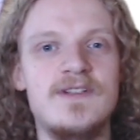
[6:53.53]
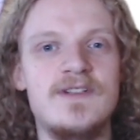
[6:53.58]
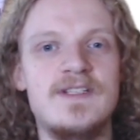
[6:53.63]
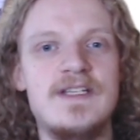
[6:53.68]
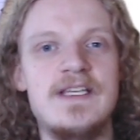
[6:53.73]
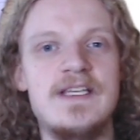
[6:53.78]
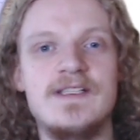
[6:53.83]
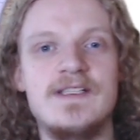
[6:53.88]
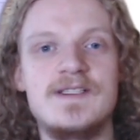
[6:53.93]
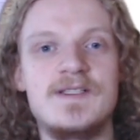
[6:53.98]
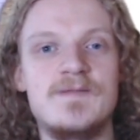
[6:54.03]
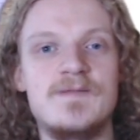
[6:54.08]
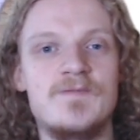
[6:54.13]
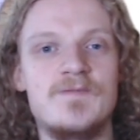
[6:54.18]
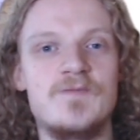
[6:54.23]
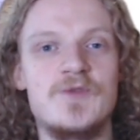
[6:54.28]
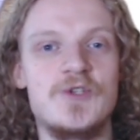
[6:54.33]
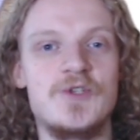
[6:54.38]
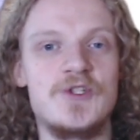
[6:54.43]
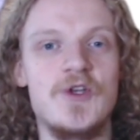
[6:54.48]
He's
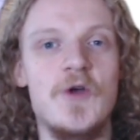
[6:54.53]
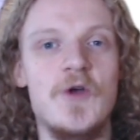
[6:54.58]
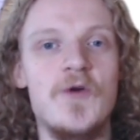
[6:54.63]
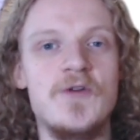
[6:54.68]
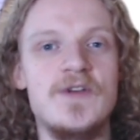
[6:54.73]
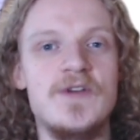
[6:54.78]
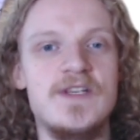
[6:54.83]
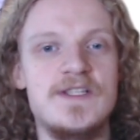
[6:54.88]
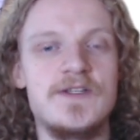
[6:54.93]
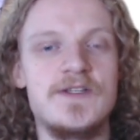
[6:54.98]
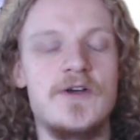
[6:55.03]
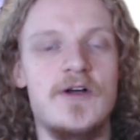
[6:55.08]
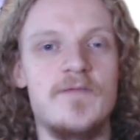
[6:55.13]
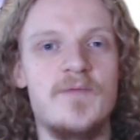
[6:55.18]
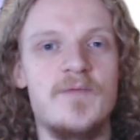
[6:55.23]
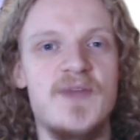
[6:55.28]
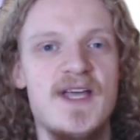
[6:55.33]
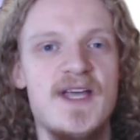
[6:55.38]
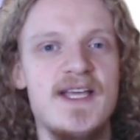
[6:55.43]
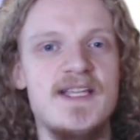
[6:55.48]
shown he's
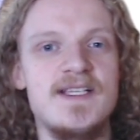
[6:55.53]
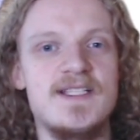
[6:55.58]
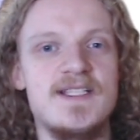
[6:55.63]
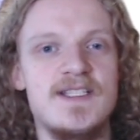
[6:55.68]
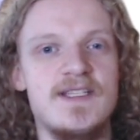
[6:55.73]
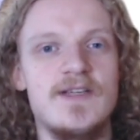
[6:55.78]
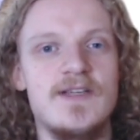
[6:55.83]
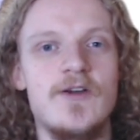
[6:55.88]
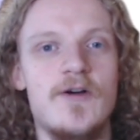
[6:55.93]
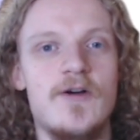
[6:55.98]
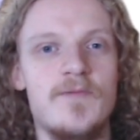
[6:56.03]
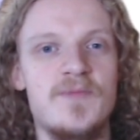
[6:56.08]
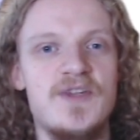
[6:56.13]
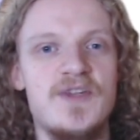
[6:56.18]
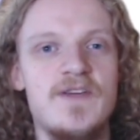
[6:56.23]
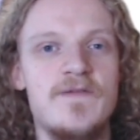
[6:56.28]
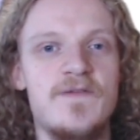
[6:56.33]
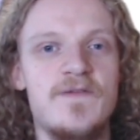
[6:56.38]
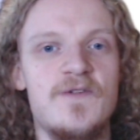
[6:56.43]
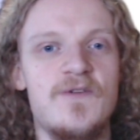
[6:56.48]
got pace. He got
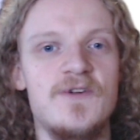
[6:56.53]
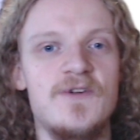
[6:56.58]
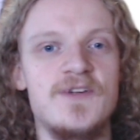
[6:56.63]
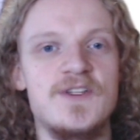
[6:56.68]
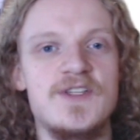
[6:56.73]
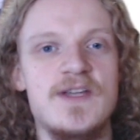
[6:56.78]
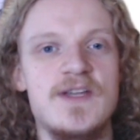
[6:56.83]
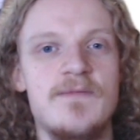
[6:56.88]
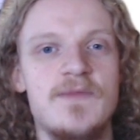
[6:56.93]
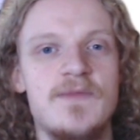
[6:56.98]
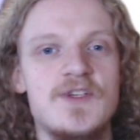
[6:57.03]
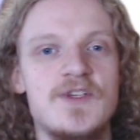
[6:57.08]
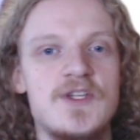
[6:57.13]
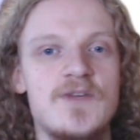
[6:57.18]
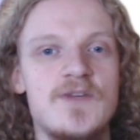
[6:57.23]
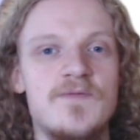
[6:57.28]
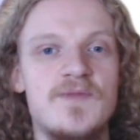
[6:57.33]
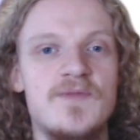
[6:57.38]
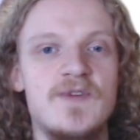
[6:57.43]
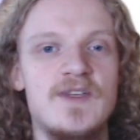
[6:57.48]
P4 in the
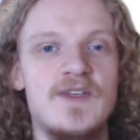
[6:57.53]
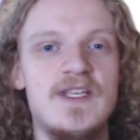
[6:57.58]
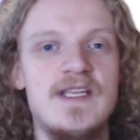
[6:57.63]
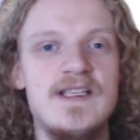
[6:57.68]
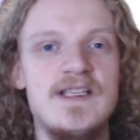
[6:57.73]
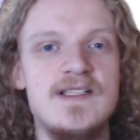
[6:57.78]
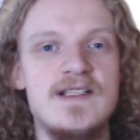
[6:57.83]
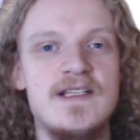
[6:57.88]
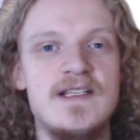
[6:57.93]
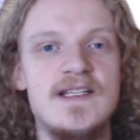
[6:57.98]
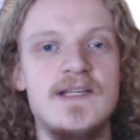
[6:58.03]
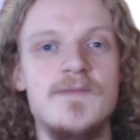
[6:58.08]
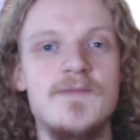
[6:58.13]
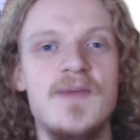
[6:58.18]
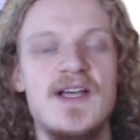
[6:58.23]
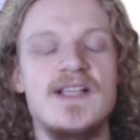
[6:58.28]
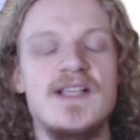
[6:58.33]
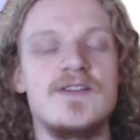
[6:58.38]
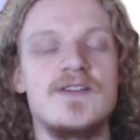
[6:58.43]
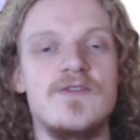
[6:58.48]
championship, easily the
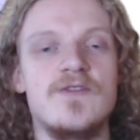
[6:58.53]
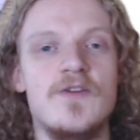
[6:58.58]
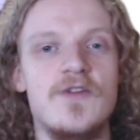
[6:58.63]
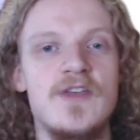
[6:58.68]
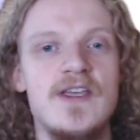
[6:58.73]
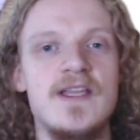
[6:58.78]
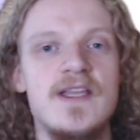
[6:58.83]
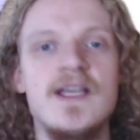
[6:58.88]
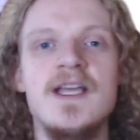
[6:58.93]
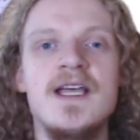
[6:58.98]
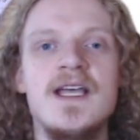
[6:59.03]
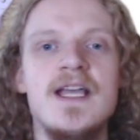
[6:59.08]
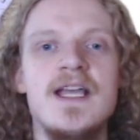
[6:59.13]
best rookie.